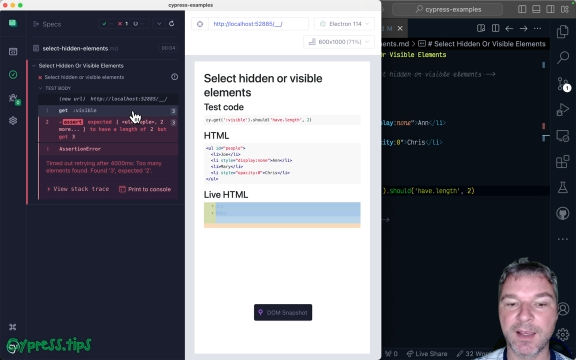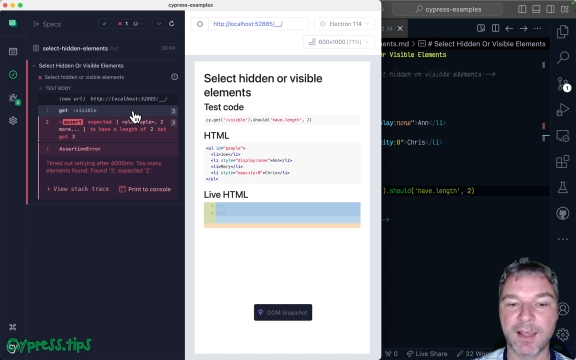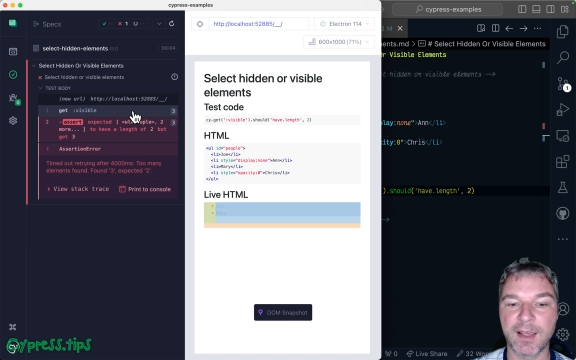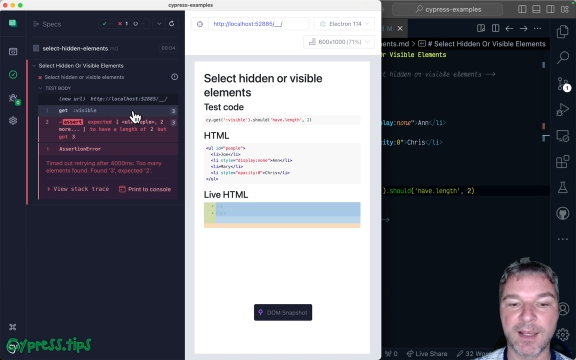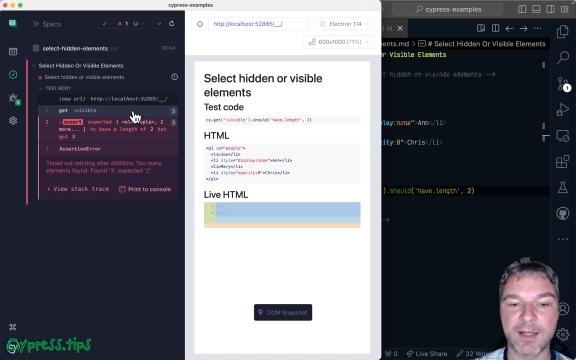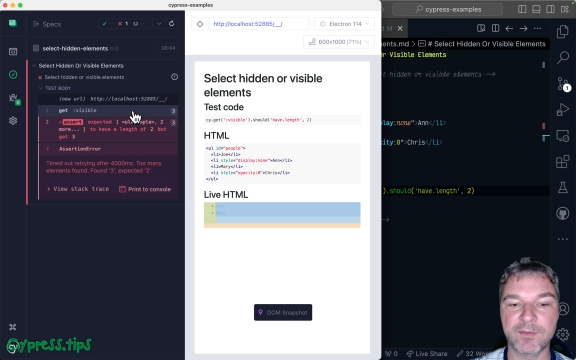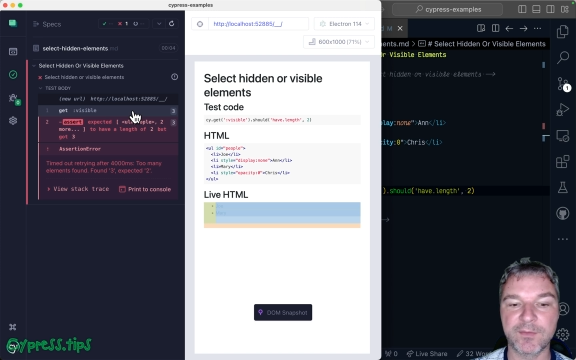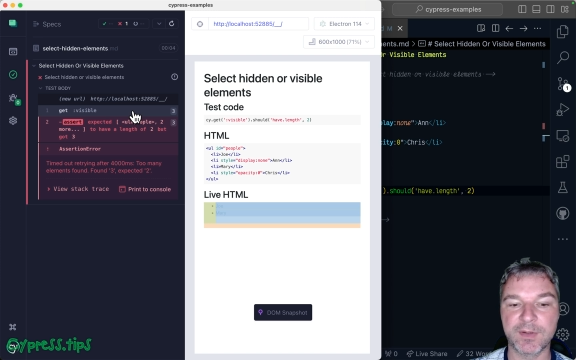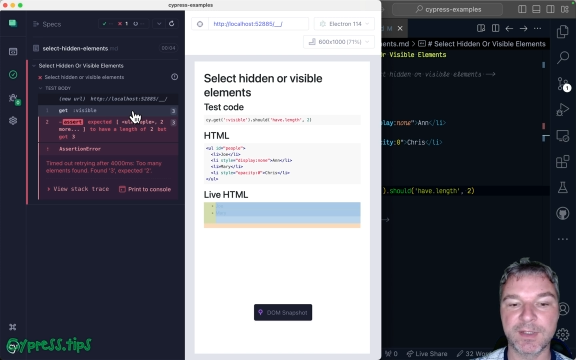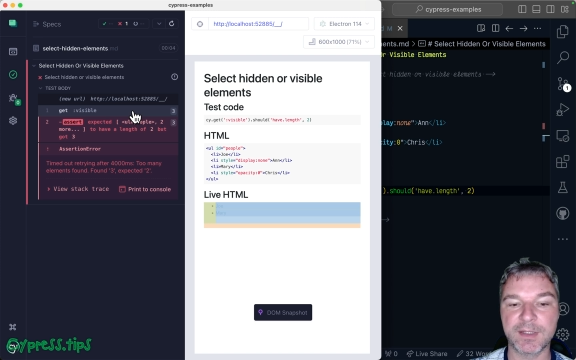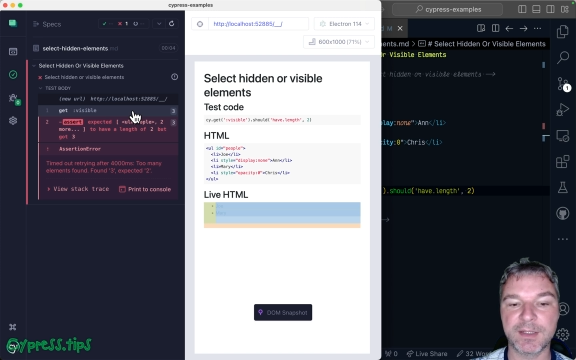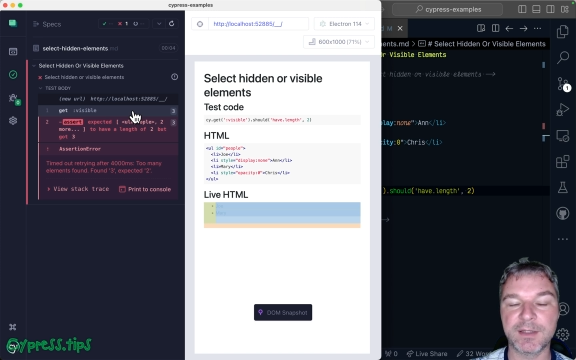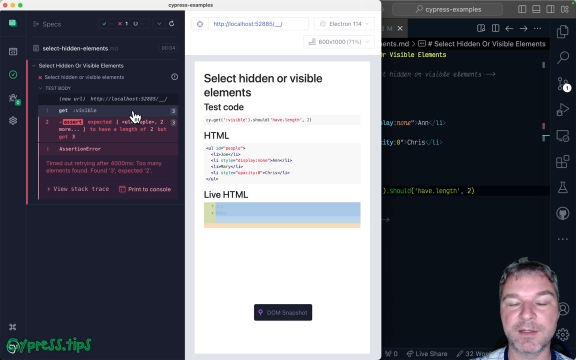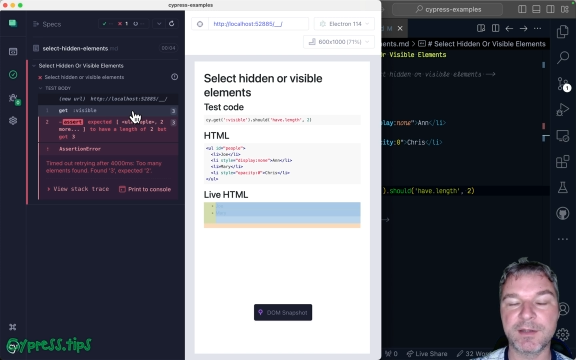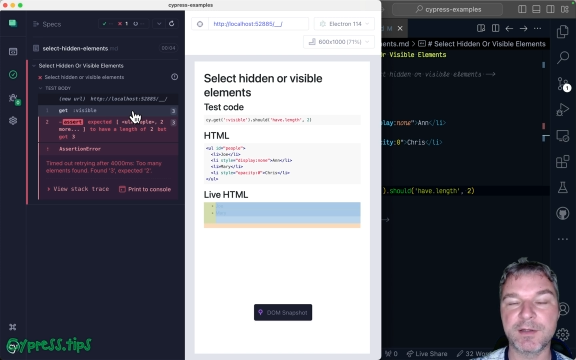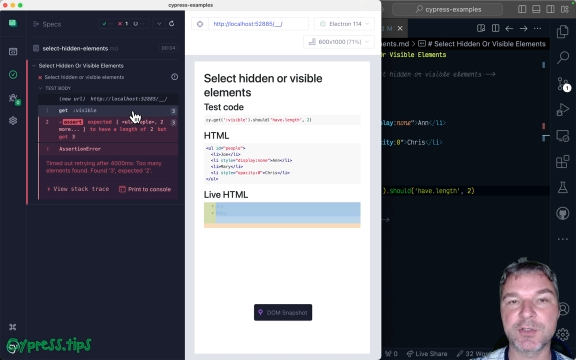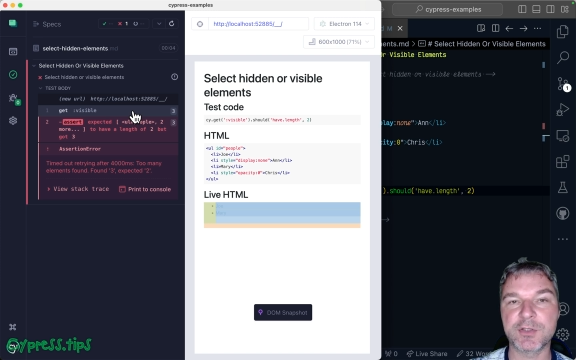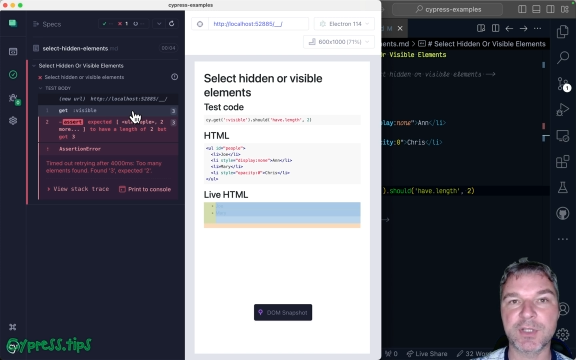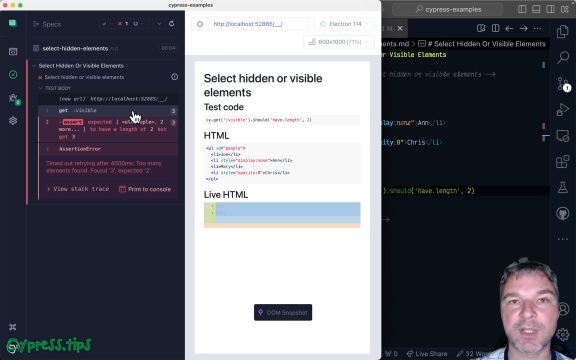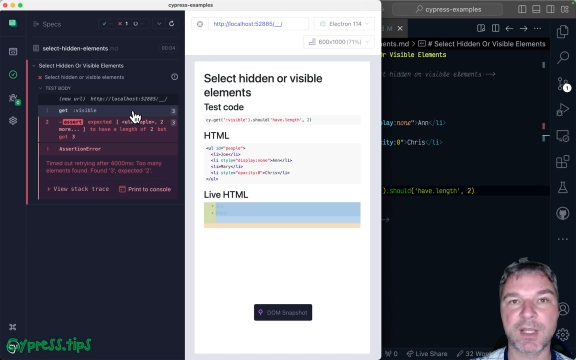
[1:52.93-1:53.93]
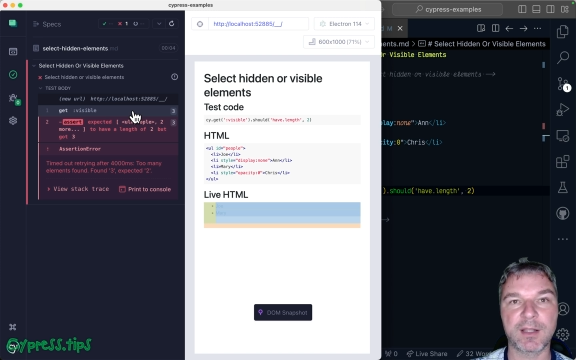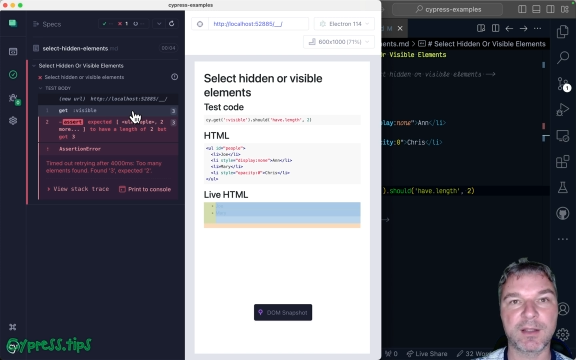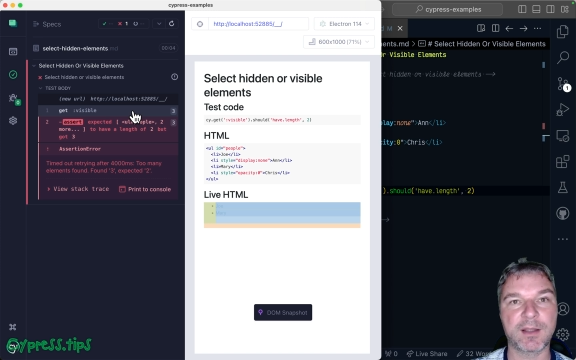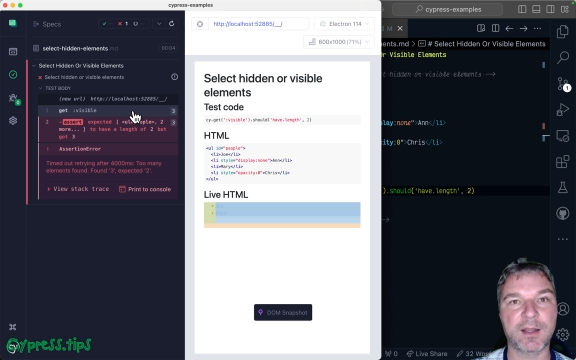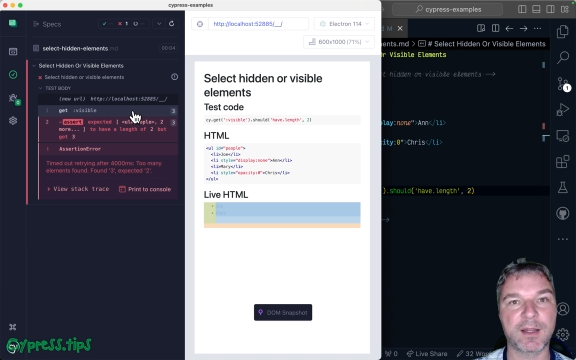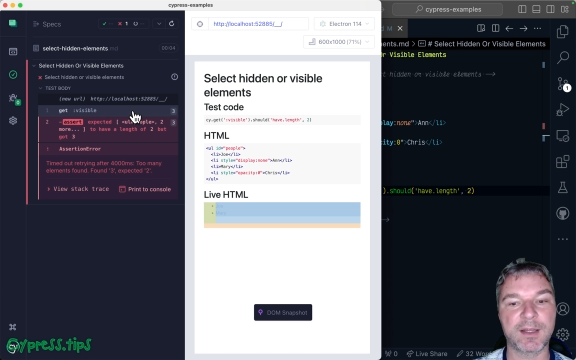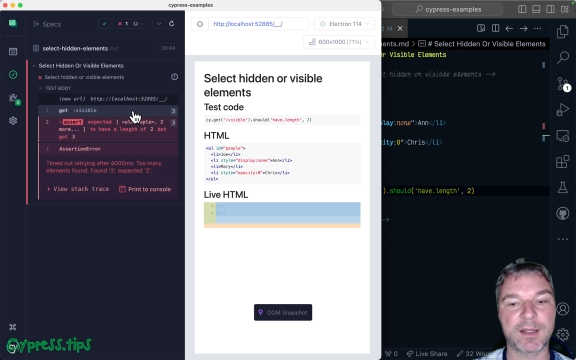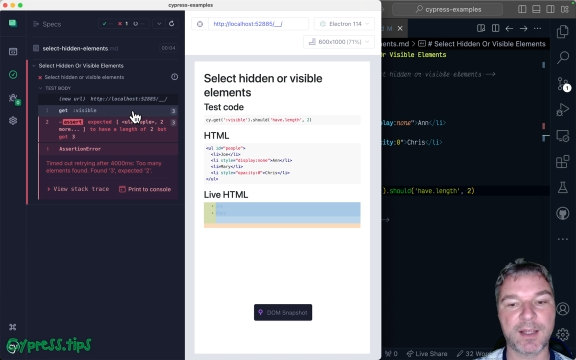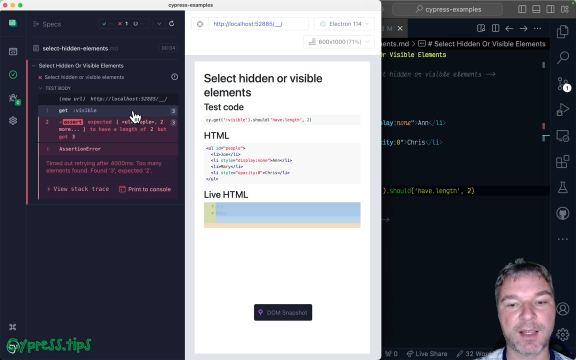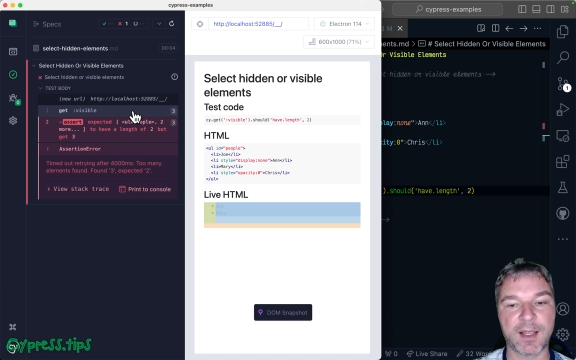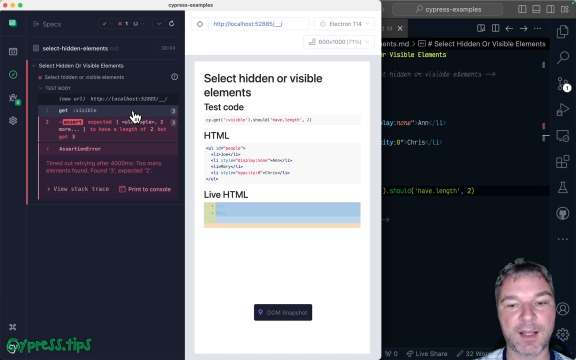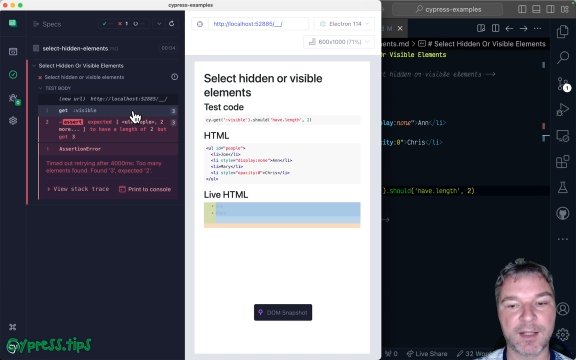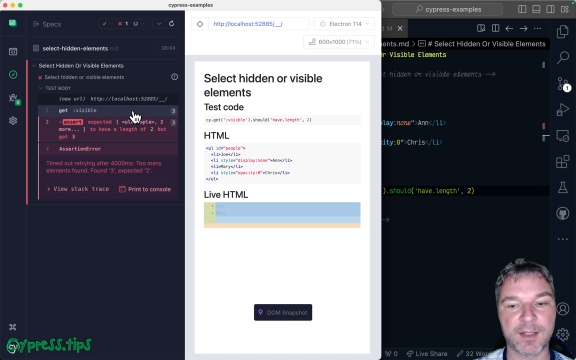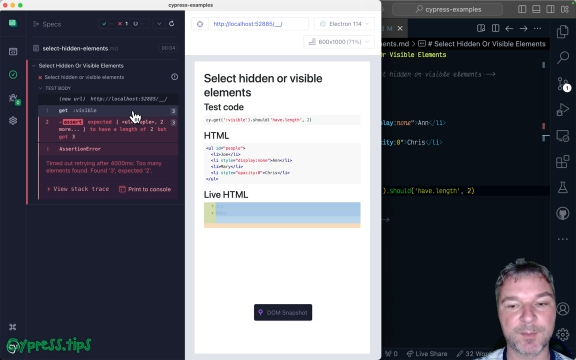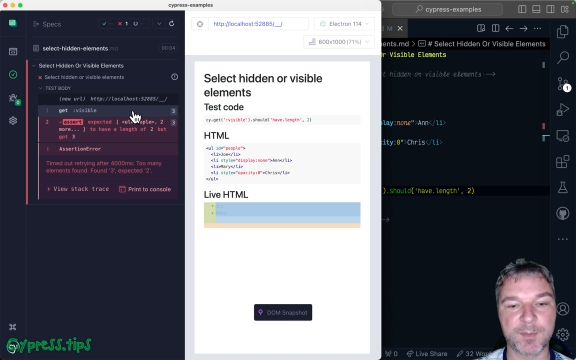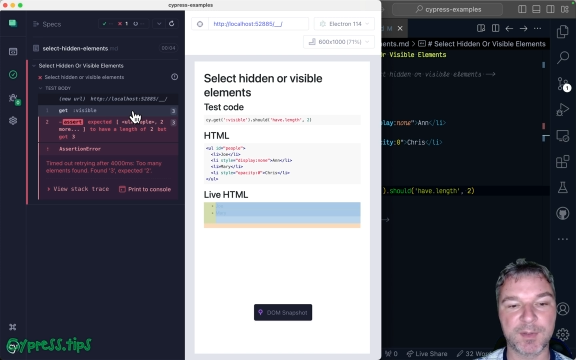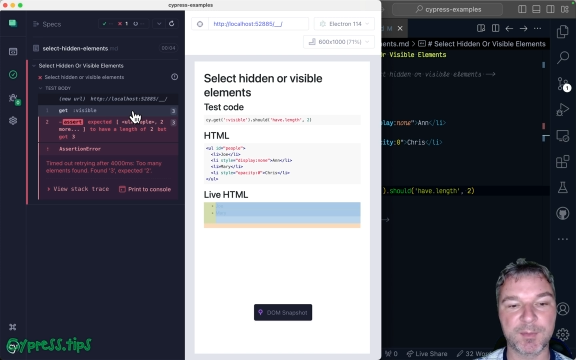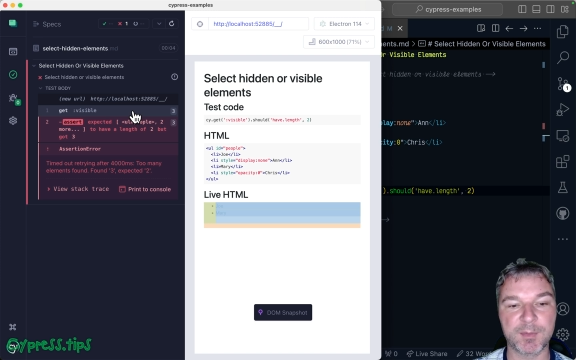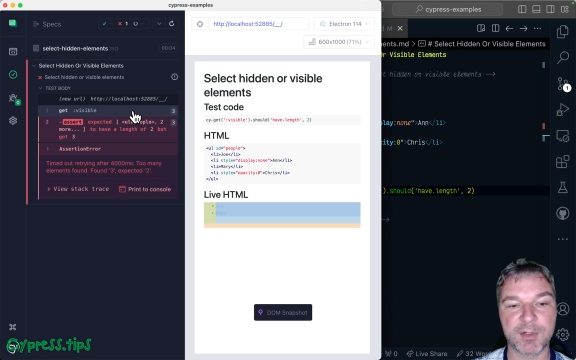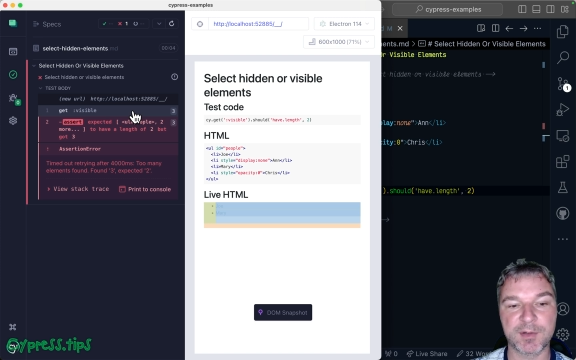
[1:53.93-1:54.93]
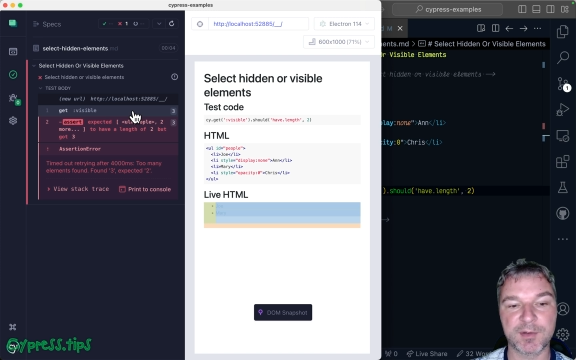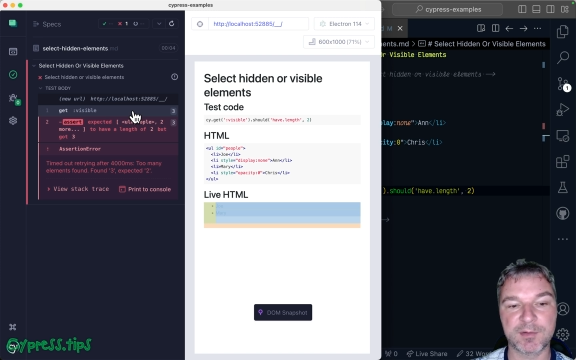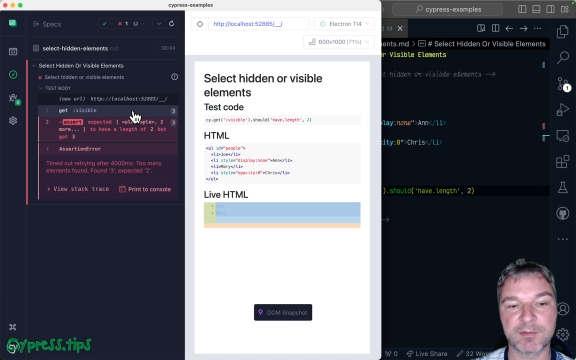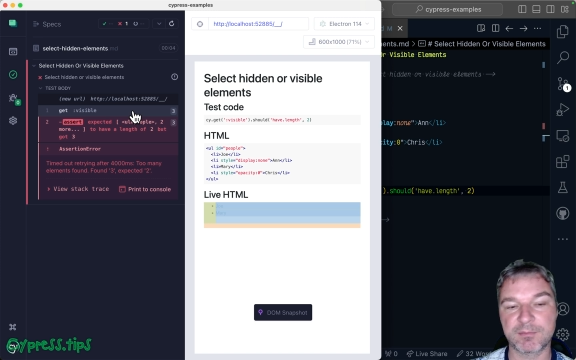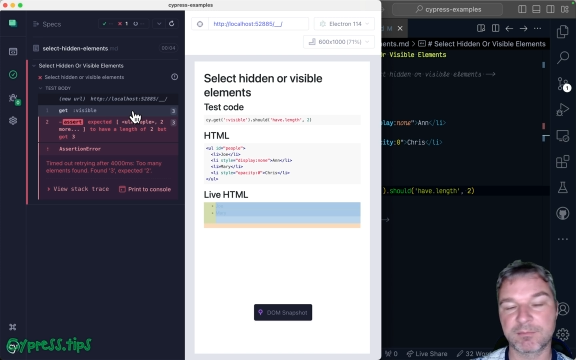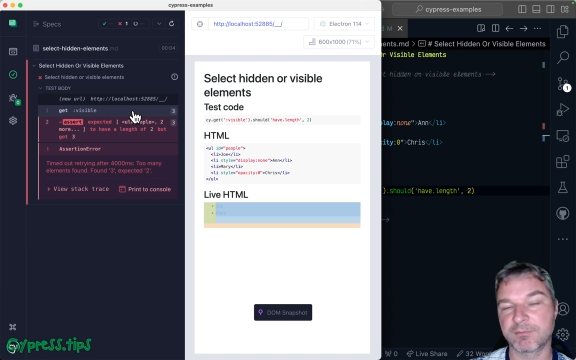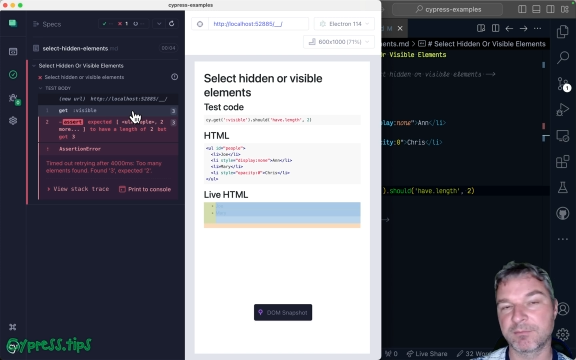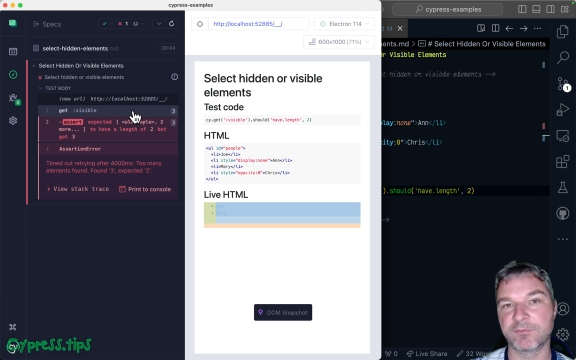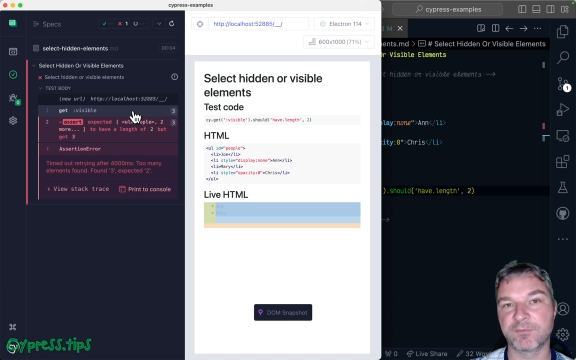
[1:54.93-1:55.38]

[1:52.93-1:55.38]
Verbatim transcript: and then each li element because